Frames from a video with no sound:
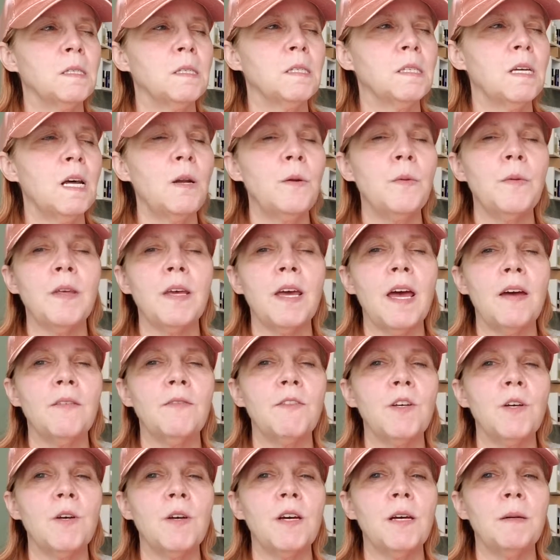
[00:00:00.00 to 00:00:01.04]
I don't think I have
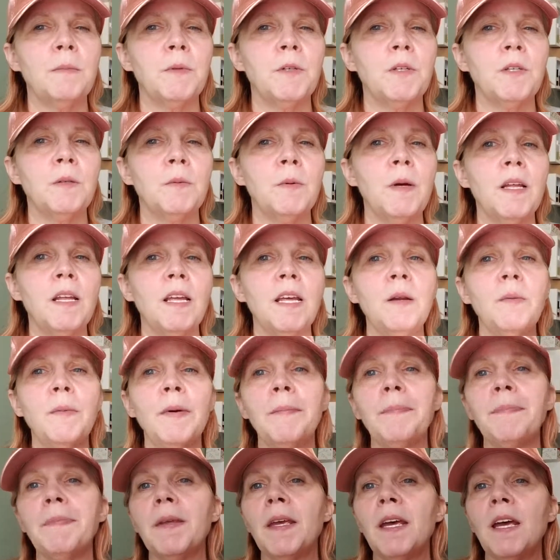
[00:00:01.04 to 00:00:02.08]
a cucumber. Well, anyway,
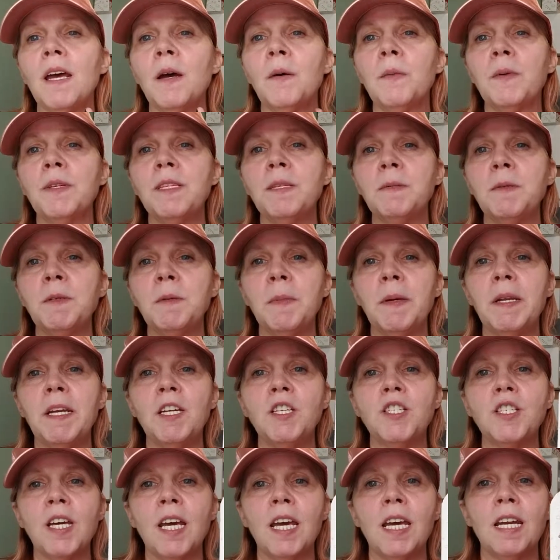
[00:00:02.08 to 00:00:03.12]
with some
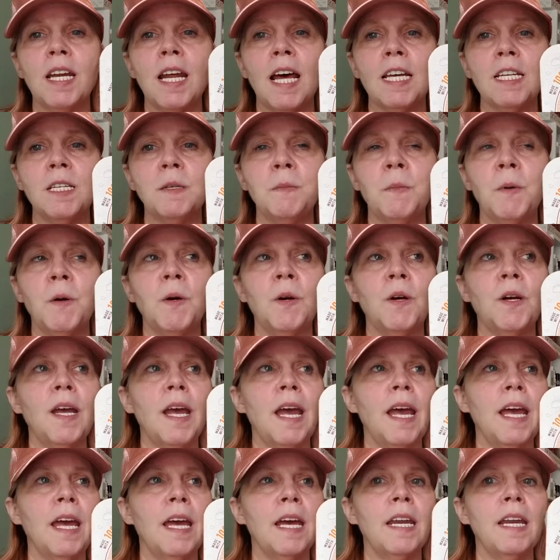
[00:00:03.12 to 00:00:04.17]
spinach and iceberg.
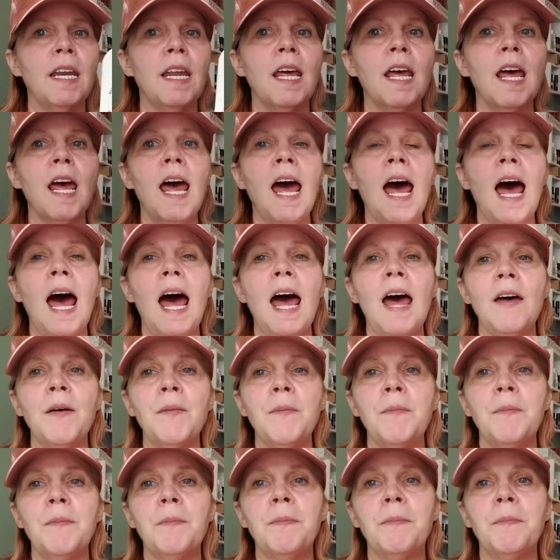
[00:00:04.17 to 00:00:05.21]
And I
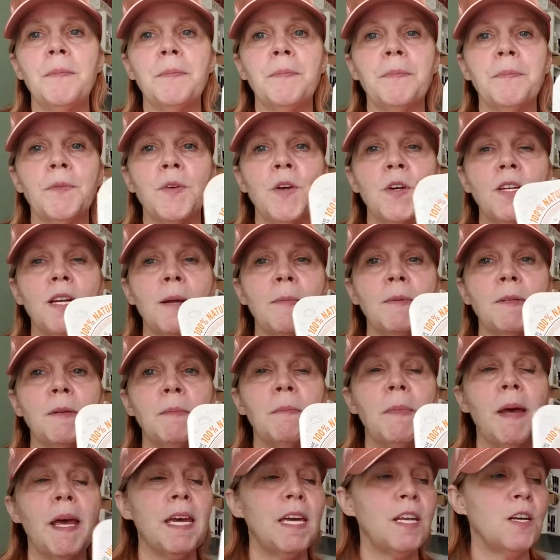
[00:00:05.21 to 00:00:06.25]
have cooked up some
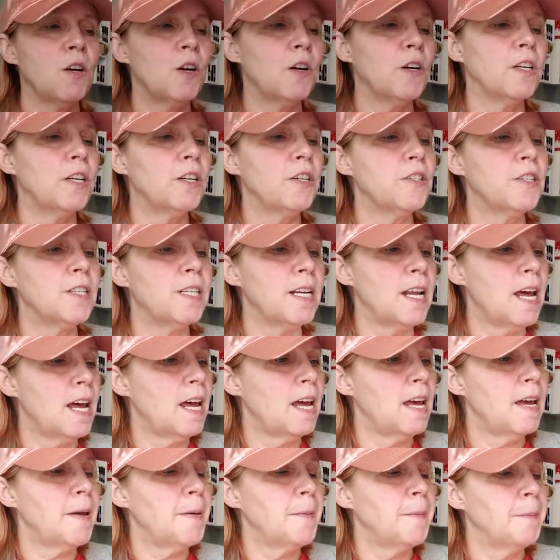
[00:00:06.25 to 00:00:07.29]
bacon earlier
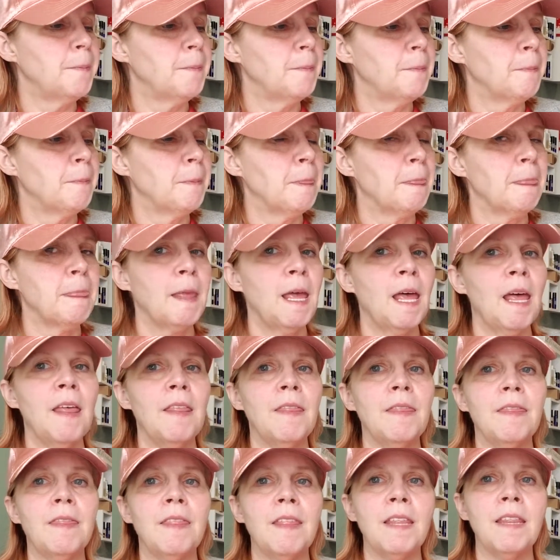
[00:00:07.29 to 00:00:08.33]
today
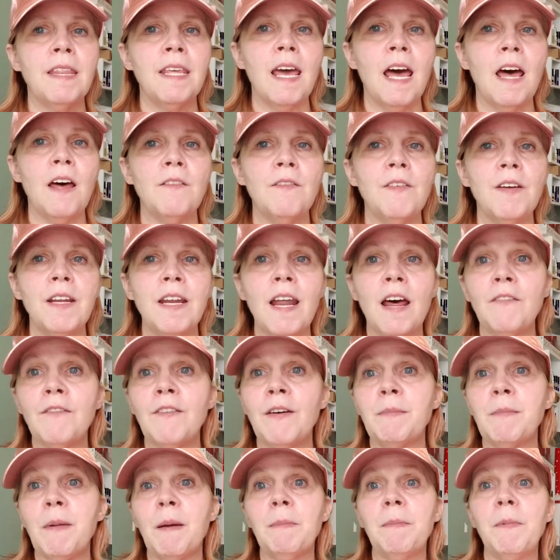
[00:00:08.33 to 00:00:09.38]
in the oven. I
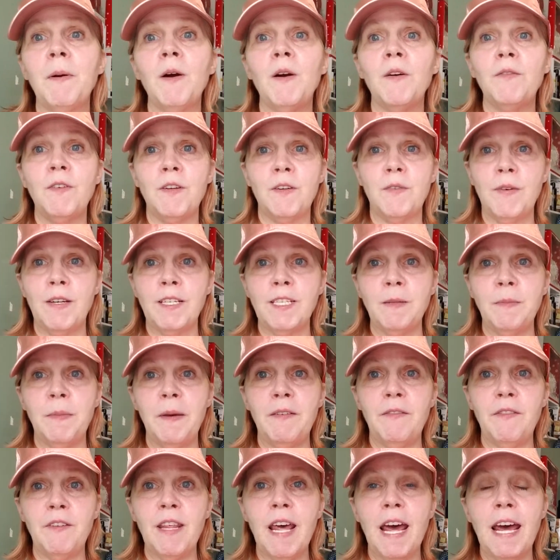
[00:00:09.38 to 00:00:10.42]
found my perfect recipe
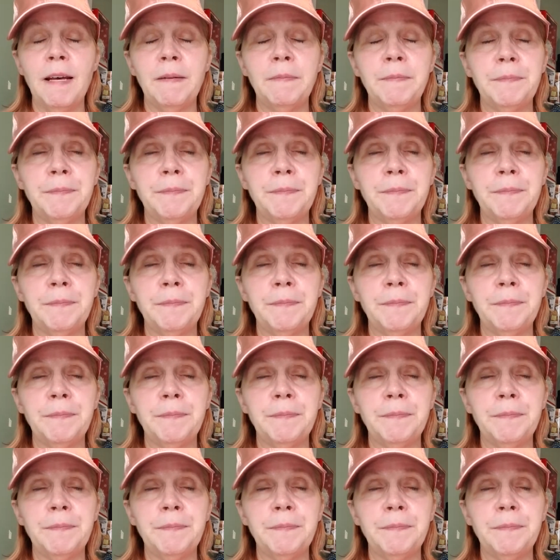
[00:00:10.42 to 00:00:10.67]
for that.